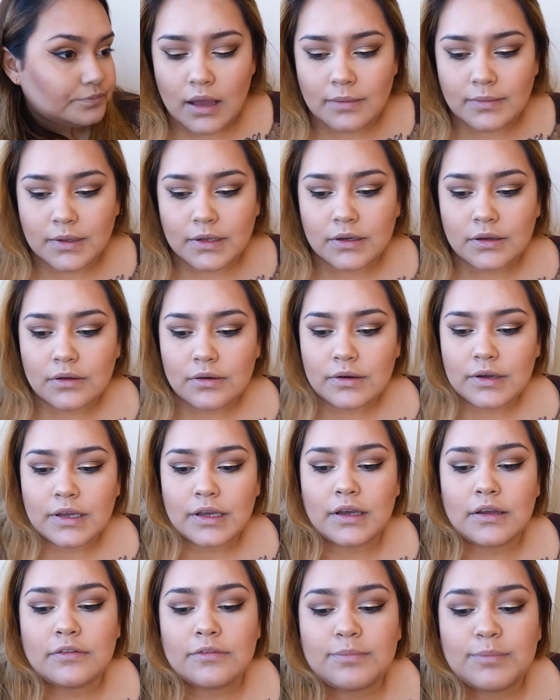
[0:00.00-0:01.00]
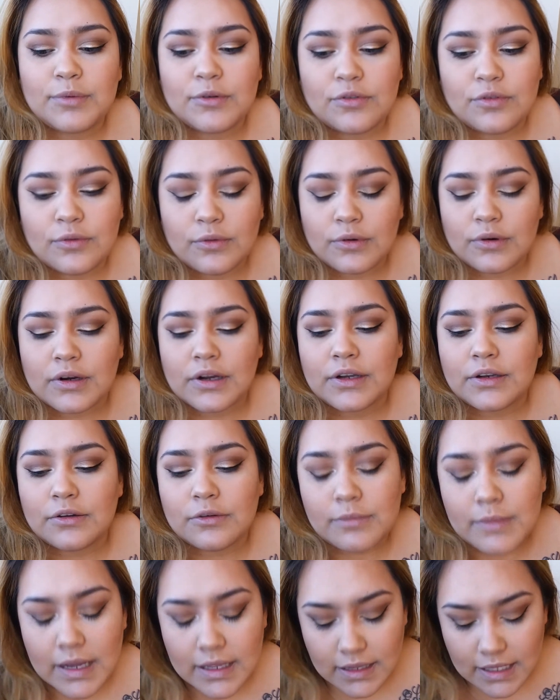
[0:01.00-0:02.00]
I'm gonna go ahead, before I do
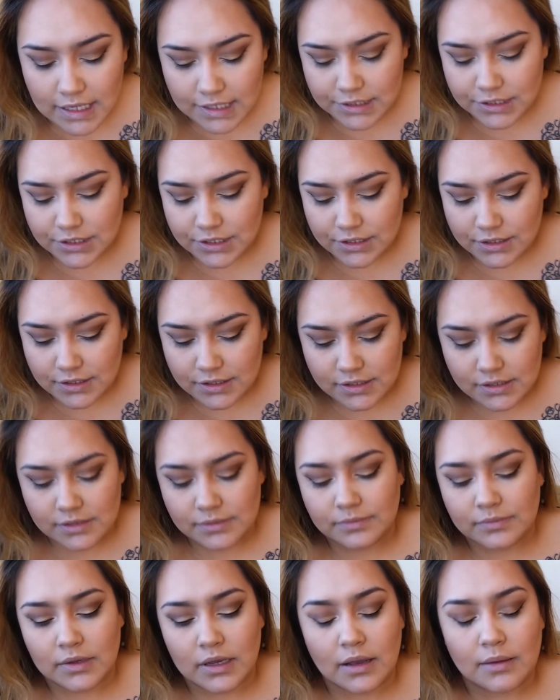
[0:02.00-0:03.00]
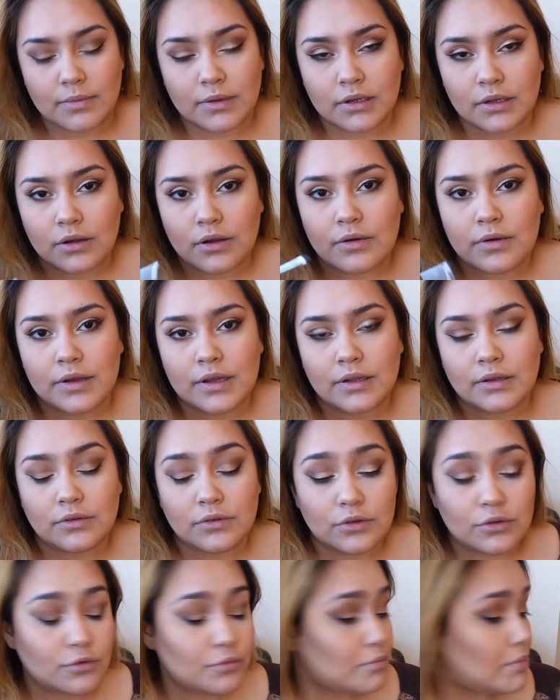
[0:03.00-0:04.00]
my lashes, I'm gonna go ahead and
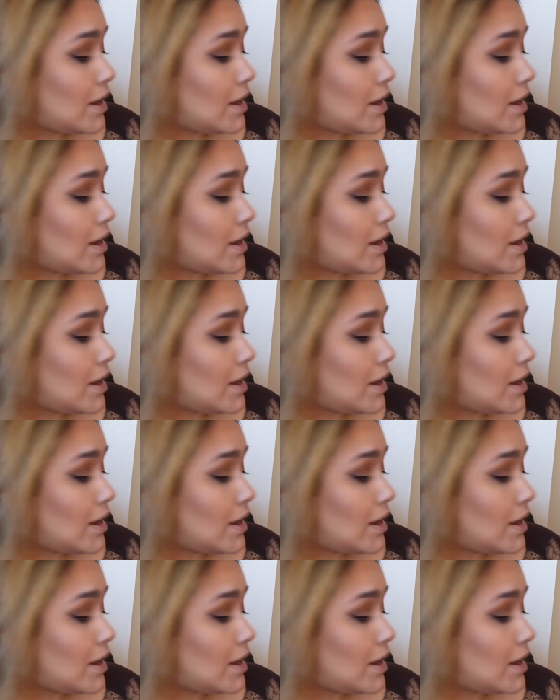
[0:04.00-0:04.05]
do